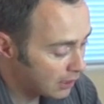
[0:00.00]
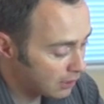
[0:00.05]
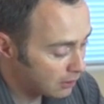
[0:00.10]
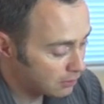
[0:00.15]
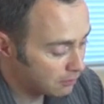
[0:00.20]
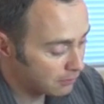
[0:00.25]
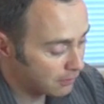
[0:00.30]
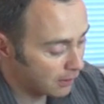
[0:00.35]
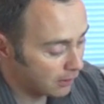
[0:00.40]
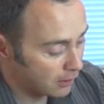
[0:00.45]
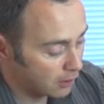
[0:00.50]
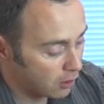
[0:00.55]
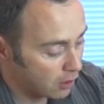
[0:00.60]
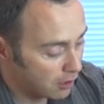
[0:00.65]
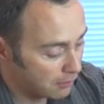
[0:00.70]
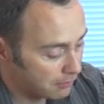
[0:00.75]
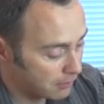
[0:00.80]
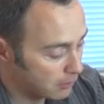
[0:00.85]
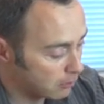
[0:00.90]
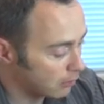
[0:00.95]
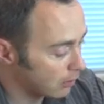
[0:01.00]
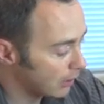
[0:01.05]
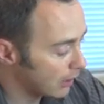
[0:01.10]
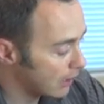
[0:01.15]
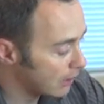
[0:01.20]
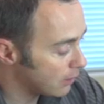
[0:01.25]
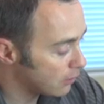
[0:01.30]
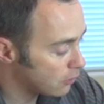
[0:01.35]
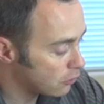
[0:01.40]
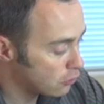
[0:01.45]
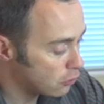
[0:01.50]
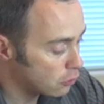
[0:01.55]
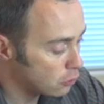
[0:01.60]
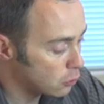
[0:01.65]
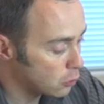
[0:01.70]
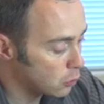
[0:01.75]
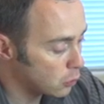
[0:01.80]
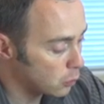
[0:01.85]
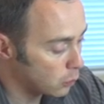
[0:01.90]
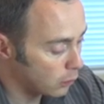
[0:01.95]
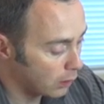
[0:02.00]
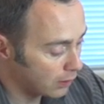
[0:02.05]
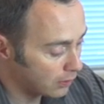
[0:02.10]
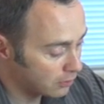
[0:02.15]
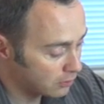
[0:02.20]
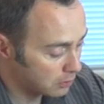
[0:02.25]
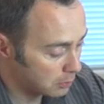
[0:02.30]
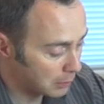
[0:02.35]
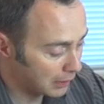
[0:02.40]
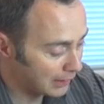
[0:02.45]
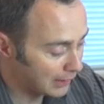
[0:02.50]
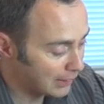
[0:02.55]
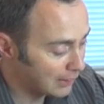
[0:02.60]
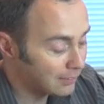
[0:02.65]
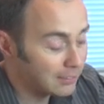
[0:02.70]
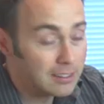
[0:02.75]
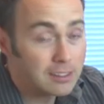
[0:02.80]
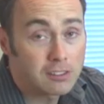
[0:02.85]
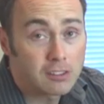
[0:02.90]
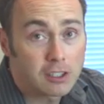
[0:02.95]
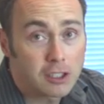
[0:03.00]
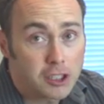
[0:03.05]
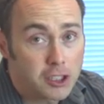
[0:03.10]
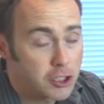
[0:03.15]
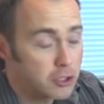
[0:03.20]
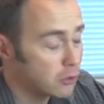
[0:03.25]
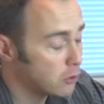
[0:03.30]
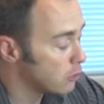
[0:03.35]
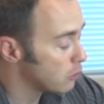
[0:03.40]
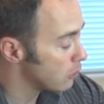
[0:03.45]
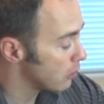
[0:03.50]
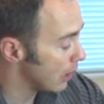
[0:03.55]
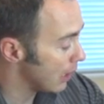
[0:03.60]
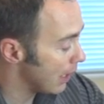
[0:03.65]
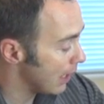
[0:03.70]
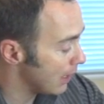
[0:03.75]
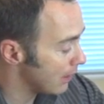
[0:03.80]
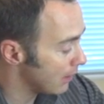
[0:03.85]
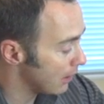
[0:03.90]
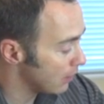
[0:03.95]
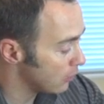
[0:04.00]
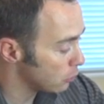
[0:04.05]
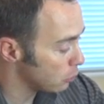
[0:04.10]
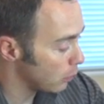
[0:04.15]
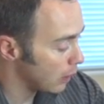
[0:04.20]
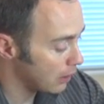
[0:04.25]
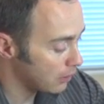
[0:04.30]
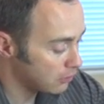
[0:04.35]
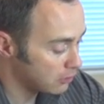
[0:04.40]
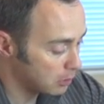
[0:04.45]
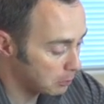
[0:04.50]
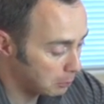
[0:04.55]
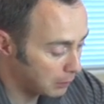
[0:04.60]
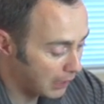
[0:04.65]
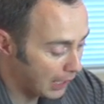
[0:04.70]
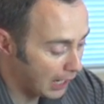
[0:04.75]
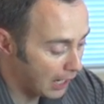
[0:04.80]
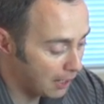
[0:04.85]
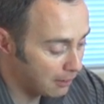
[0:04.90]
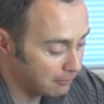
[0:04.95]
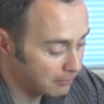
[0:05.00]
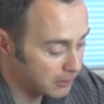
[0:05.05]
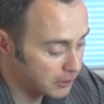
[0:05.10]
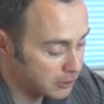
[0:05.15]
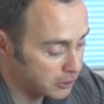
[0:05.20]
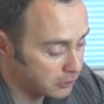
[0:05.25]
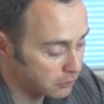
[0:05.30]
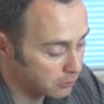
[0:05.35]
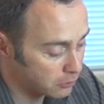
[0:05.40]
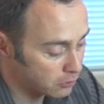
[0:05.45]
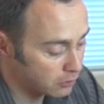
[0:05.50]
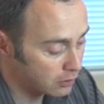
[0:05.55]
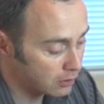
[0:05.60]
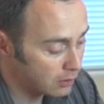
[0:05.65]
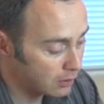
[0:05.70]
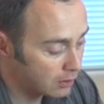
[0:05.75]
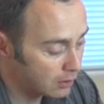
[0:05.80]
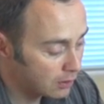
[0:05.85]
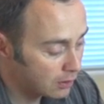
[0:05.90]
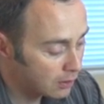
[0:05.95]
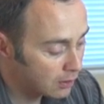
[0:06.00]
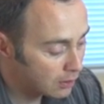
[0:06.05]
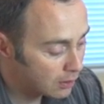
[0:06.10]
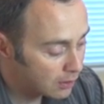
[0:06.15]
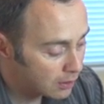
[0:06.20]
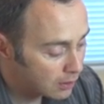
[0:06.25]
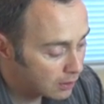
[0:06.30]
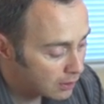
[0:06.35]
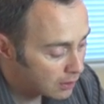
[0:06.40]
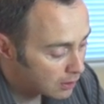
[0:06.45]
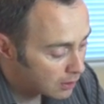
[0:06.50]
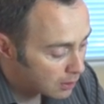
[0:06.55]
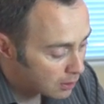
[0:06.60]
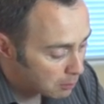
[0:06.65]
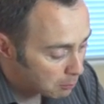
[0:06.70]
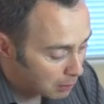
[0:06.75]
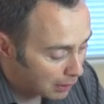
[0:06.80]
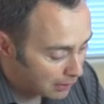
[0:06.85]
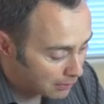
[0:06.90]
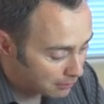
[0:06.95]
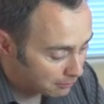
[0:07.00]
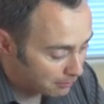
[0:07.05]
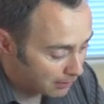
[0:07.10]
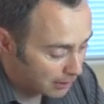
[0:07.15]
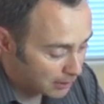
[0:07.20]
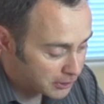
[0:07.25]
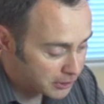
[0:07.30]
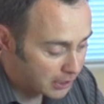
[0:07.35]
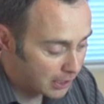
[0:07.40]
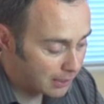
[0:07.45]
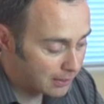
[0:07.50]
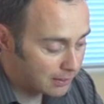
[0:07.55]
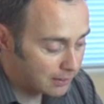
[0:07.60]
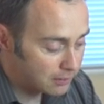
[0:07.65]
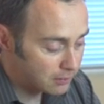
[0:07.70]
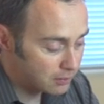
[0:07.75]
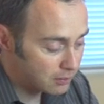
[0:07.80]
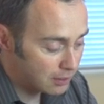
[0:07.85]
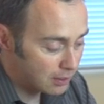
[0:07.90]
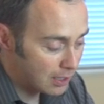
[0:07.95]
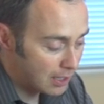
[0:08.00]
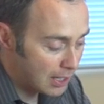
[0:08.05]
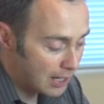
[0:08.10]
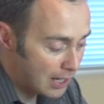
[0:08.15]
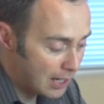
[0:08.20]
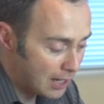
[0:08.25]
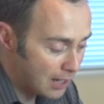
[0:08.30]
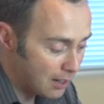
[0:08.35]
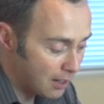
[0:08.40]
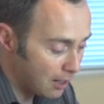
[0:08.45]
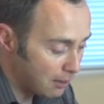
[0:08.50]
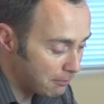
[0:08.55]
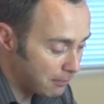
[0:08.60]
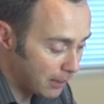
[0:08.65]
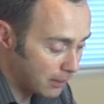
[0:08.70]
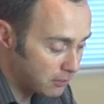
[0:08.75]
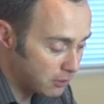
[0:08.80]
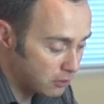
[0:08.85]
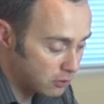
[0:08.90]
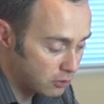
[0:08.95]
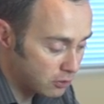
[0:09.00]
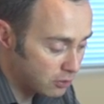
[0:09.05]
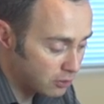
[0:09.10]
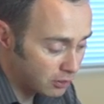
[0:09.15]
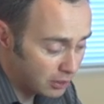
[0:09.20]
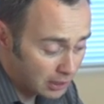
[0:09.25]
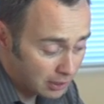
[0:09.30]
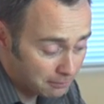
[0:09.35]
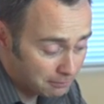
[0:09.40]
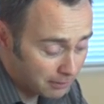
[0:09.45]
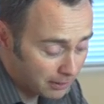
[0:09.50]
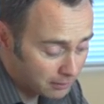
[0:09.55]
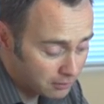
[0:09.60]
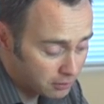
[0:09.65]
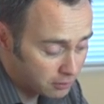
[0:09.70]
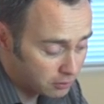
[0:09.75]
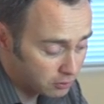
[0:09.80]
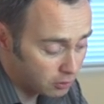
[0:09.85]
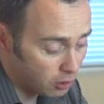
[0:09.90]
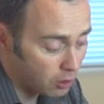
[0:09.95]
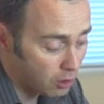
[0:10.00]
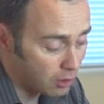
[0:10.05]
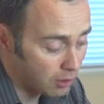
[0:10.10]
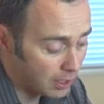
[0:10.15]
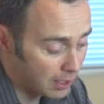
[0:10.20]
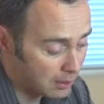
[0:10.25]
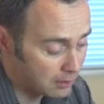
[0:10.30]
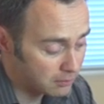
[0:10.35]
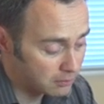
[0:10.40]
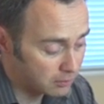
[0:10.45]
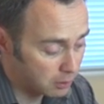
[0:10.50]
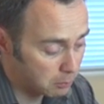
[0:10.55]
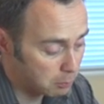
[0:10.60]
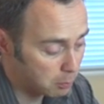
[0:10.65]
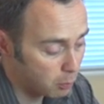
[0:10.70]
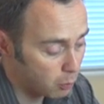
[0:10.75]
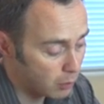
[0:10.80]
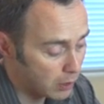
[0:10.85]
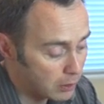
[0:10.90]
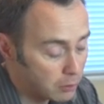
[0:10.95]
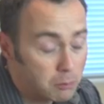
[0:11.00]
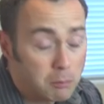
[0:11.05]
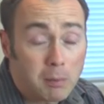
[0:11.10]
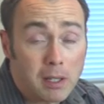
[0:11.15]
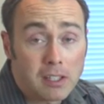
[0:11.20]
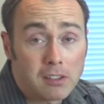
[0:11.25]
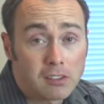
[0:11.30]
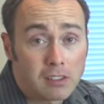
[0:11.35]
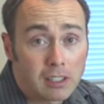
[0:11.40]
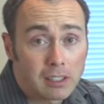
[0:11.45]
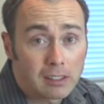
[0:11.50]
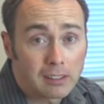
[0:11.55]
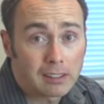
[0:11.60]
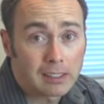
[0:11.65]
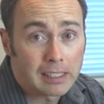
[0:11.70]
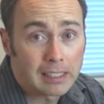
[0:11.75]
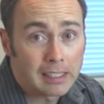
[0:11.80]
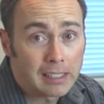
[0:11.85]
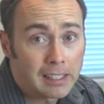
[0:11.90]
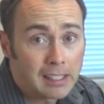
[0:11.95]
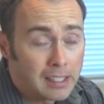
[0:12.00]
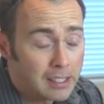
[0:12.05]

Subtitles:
It's very often related to some Achilles issues and as well some calf issues. Plantar fasciitis can affect us all at some point. Basically,